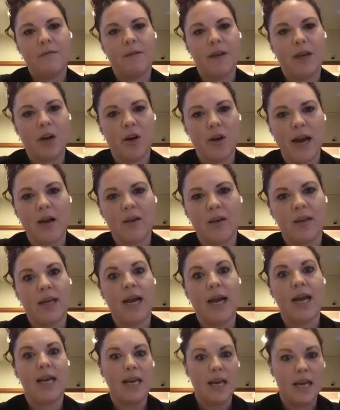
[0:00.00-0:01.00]
figured out that
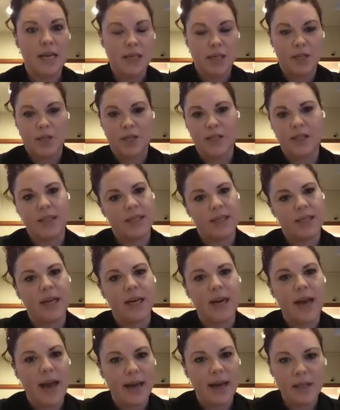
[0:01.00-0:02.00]
I need to just
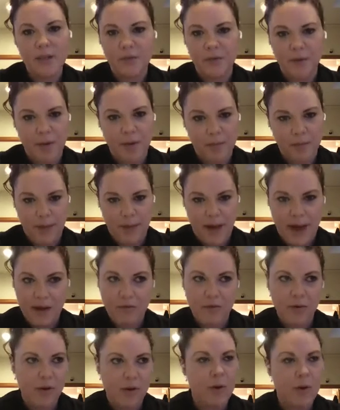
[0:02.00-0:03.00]
disconnect from
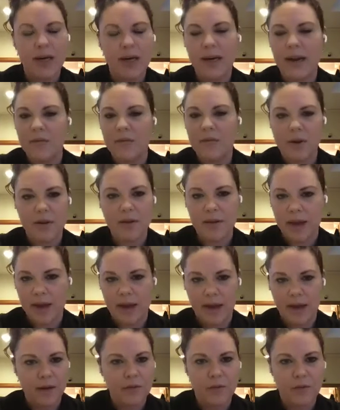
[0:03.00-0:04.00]
everyone and
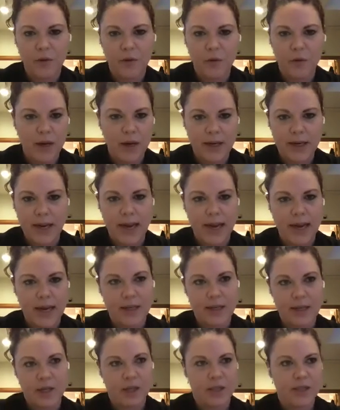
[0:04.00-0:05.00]
everything for one day
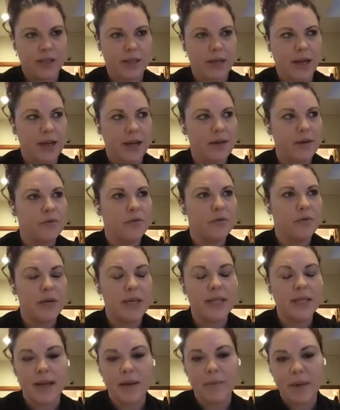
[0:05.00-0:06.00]
to just kind of
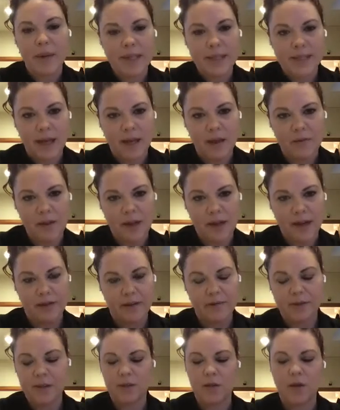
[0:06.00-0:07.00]
reset myself. And
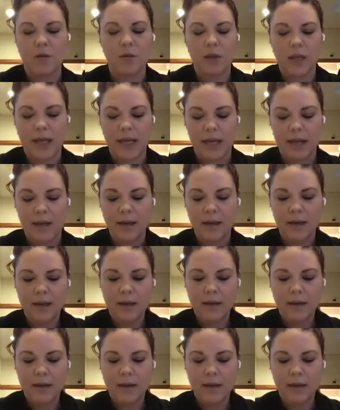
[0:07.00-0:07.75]
I've slowly,